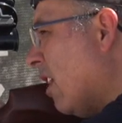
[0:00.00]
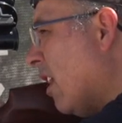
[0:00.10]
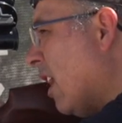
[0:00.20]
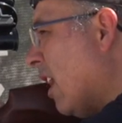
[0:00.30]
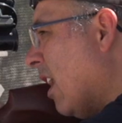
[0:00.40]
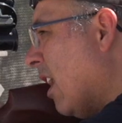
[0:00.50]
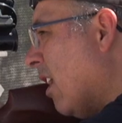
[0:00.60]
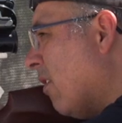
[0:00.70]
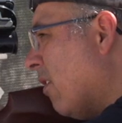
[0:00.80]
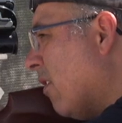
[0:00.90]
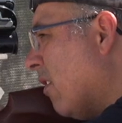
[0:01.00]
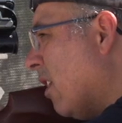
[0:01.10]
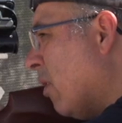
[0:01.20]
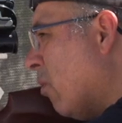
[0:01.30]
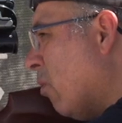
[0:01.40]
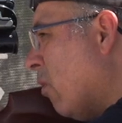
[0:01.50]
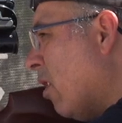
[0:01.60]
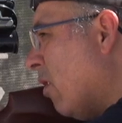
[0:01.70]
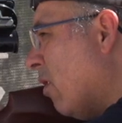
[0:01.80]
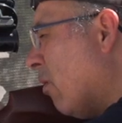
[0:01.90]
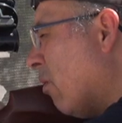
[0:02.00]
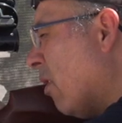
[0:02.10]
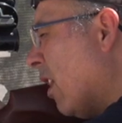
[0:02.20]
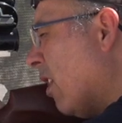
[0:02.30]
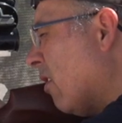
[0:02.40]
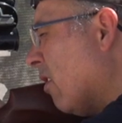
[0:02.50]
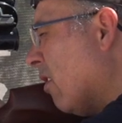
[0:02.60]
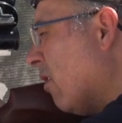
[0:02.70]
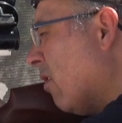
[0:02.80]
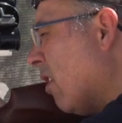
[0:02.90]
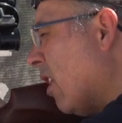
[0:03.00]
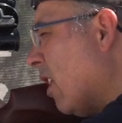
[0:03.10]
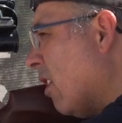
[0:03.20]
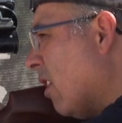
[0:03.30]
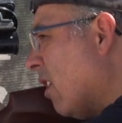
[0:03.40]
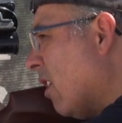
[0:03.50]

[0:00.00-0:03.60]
and 1 to the right. So let's try it.